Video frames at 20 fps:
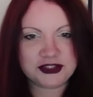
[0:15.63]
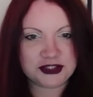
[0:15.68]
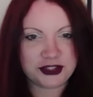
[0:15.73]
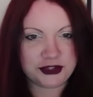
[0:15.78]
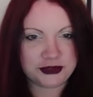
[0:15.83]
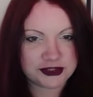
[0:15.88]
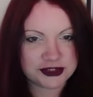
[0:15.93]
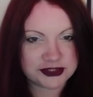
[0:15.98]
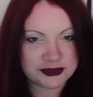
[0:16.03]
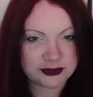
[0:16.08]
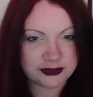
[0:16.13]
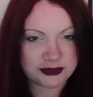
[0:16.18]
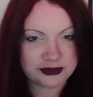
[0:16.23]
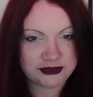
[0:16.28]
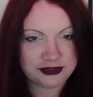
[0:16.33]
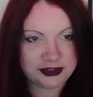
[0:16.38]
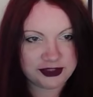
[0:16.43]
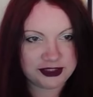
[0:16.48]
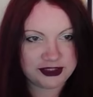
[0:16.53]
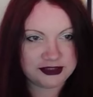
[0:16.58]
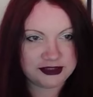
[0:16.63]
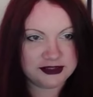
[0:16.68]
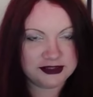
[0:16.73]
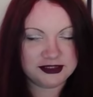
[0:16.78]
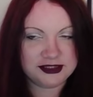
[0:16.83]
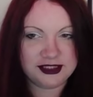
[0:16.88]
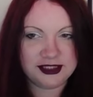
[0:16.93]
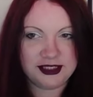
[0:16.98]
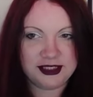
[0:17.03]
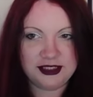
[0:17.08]
just noticed we're
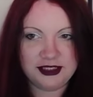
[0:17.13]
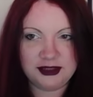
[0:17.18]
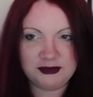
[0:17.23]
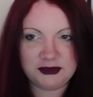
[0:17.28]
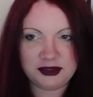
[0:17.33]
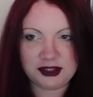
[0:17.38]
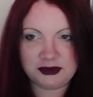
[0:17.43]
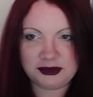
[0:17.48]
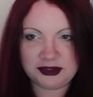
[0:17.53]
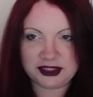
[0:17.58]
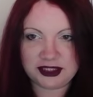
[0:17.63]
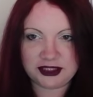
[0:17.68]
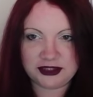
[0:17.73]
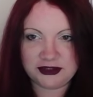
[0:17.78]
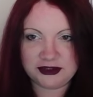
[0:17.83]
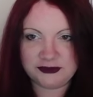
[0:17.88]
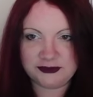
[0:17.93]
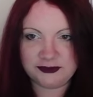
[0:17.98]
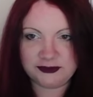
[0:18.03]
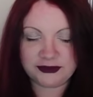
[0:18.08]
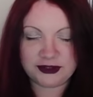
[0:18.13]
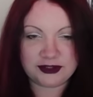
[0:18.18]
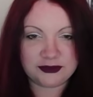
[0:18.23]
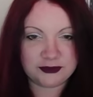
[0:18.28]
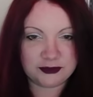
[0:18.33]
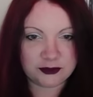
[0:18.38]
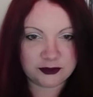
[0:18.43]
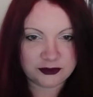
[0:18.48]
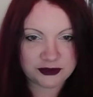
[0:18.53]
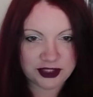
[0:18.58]
public.
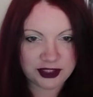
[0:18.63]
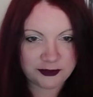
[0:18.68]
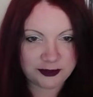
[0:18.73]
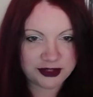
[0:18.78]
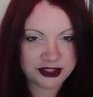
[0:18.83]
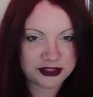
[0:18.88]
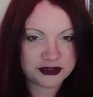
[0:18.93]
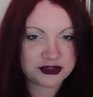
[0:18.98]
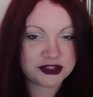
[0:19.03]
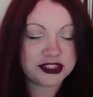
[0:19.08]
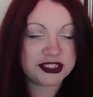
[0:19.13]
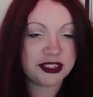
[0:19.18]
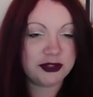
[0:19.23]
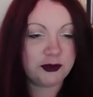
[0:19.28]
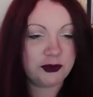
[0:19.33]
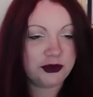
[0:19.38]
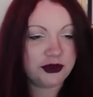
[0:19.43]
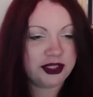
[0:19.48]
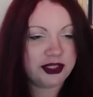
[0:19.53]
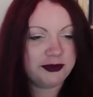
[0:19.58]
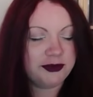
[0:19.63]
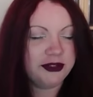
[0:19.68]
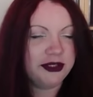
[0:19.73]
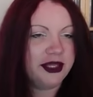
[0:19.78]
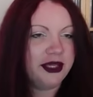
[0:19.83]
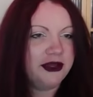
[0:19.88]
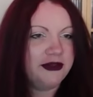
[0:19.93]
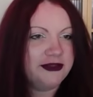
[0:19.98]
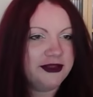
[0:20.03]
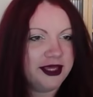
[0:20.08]
That'll be interesting. We'll keep
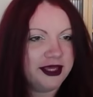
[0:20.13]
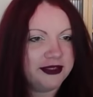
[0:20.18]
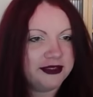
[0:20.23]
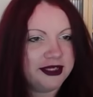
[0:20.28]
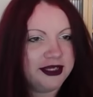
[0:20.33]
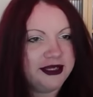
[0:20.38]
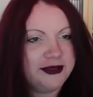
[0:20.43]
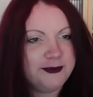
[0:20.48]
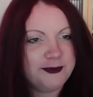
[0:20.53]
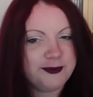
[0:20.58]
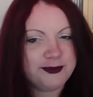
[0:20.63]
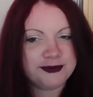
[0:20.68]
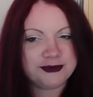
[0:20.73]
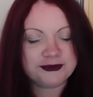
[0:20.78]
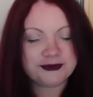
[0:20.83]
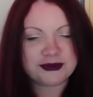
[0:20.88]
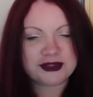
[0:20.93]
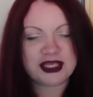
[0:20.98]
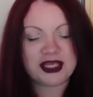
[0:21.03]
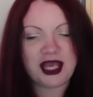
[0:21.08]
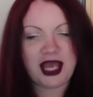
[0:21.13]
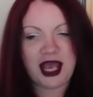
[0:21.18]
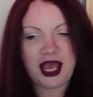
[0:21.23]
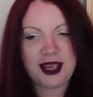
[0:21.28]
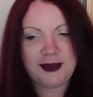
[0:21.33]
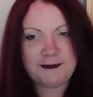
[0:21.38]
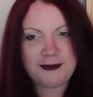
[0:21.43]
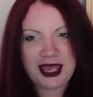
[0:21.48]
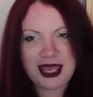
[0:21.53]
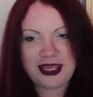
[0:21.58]
an eye on that.
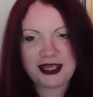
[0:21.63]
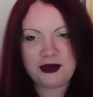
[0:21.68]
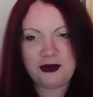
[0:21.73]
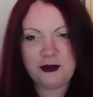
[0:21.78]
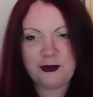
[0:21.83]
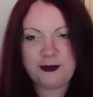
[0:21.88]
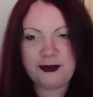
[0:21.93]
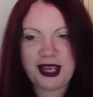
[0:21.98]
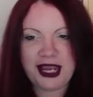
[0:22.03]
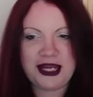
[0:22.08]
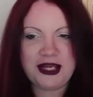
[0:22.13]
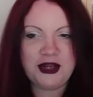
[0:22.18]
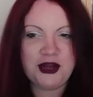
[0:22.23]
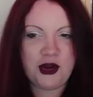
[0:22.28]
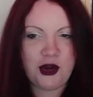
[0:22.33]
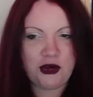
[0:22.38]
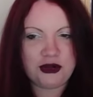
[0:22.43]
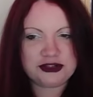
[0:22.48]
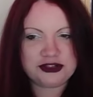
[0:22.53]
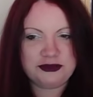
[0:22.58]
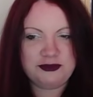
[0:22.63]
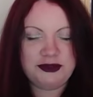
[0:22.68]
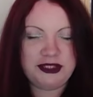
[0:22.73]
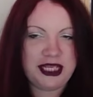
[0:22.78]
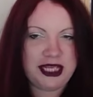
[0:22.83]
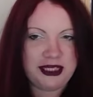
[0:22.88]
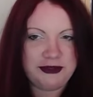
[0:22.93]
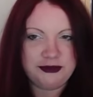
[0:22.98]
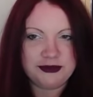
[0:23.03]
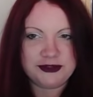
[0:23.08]
I may or may not
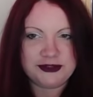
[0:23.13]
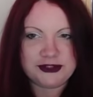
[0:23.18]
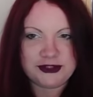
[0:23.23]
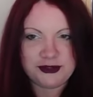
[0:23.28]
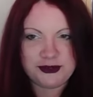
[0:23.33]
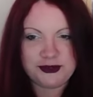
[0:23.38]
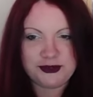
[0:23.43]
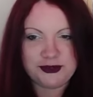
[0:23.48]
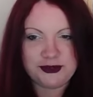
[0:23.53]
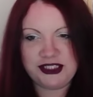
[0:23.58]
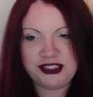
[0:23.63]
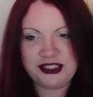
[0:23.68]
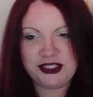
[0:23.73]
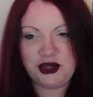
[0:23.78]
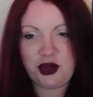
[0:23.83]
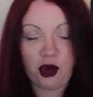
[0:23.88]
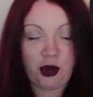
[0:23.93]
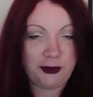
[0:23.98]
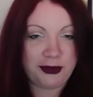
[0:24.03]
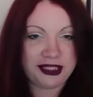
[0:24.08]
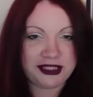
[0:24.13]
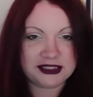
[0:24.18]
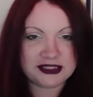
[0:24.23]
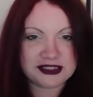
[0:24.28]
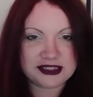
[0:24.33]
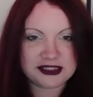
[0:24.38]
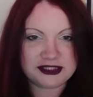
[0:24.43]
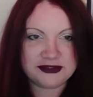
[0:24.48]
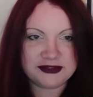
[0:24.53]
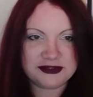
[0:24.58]
be able to see
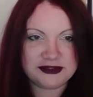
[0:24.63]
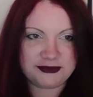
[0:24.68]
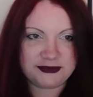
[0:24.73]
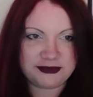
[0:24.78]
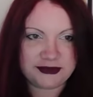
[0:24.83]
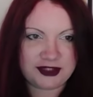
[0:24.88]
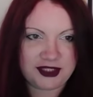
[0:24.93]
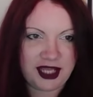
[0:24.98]
comments.